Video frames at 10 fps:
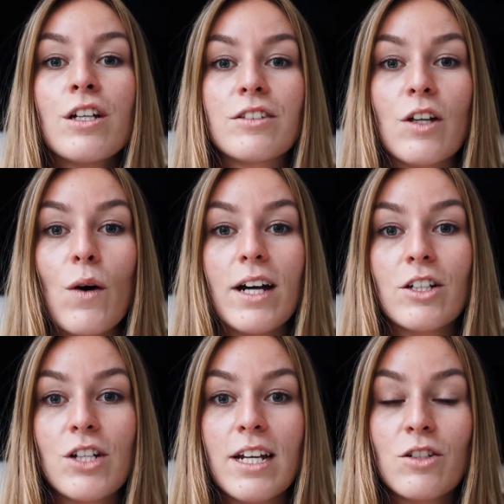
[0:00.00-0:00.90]
So I
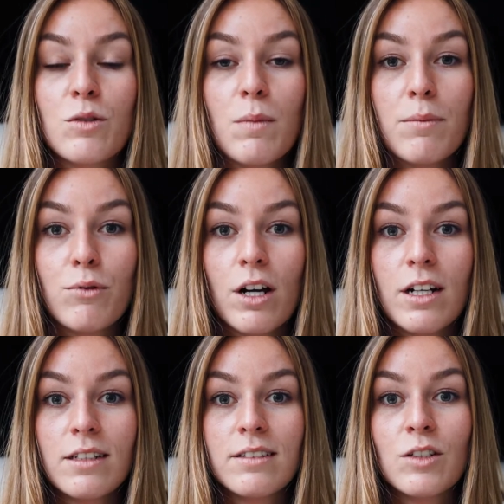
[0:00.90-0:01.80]
changed my
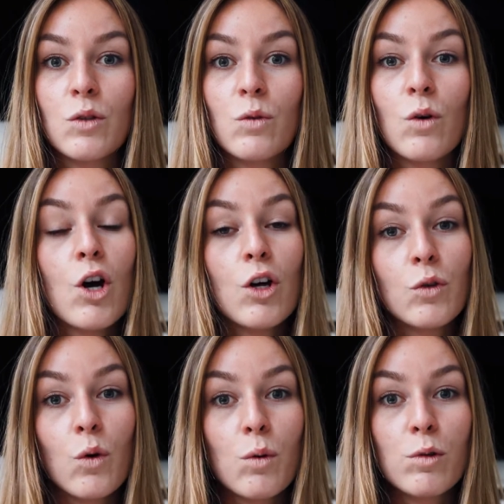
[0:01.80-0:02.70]
products to
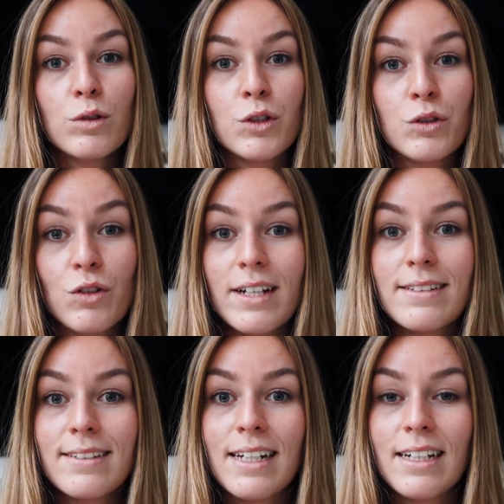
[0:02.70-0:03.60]
normal to dry
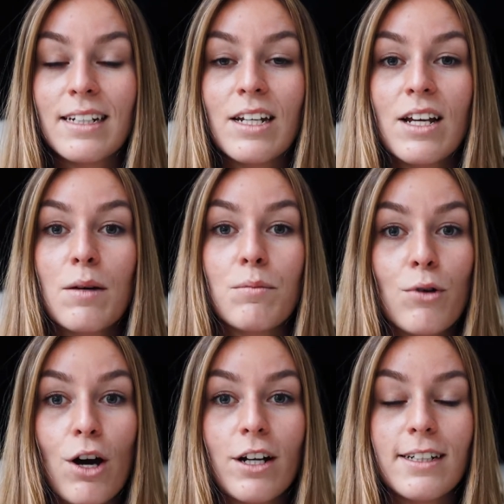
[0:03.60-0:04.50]
skin
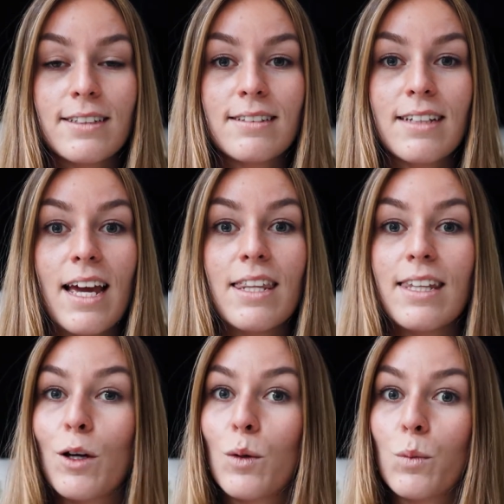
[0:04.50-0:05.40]
products, and
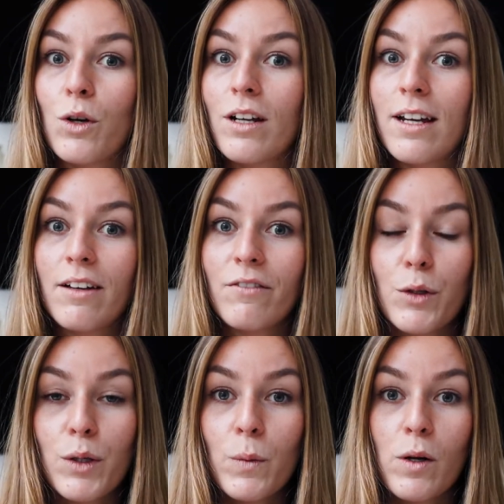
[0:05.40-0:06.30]
they're working
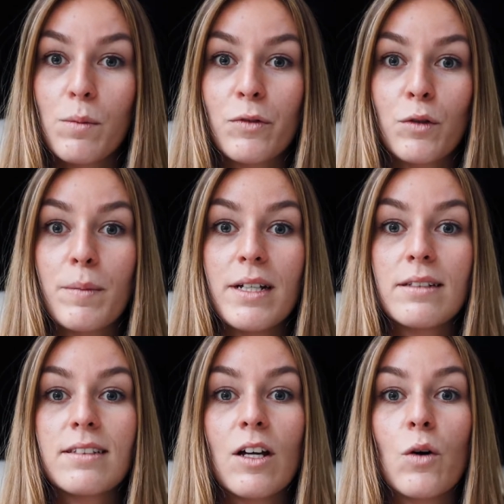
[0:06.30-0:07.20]
very well for me.
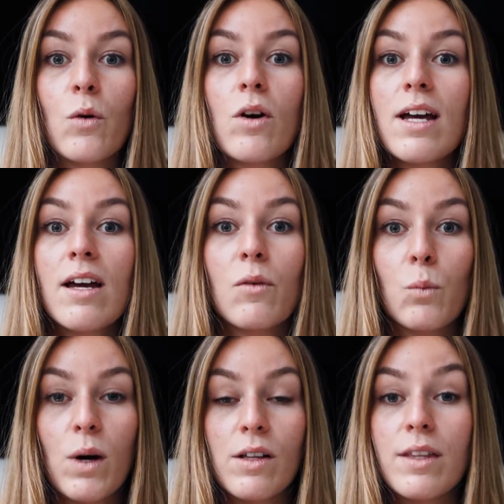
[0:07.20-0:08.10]
So
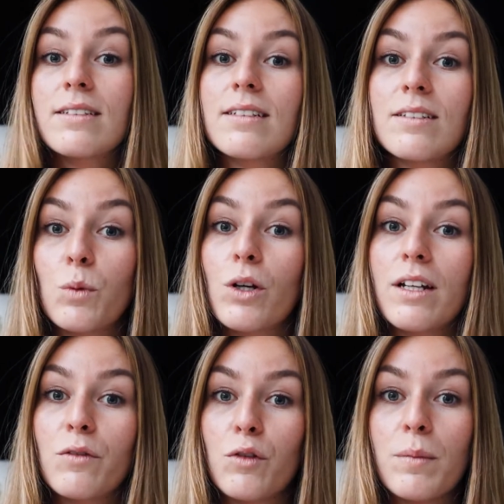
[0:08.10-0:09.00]
while this is
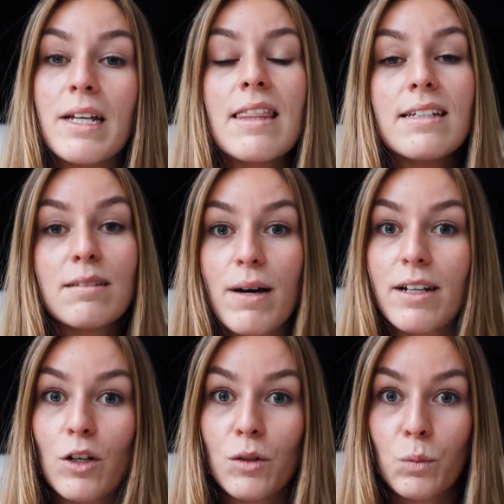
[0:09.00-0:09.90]
working for me, this
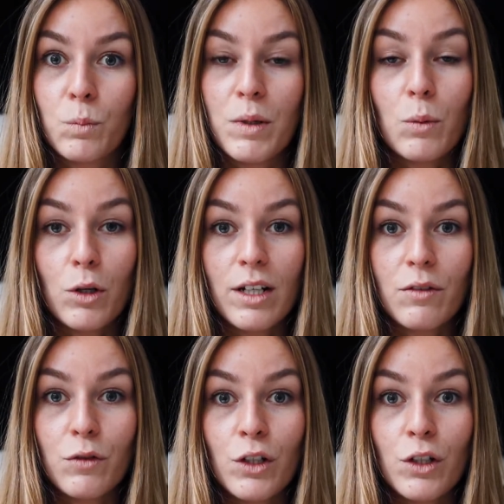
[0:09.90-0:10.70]
might not be working for